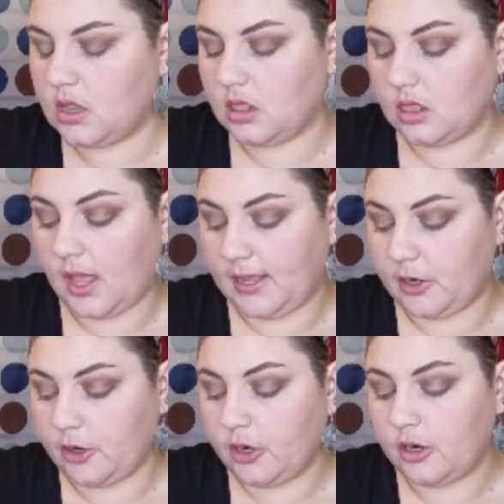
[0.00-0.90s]

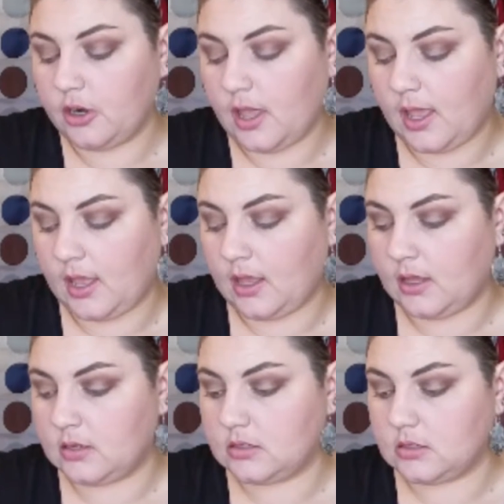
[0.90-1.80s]
liner,
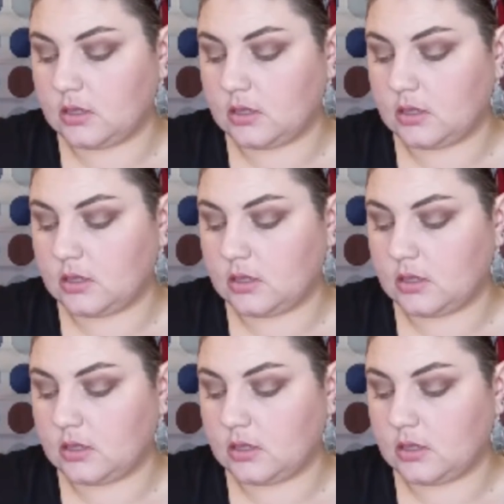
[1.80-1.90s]
and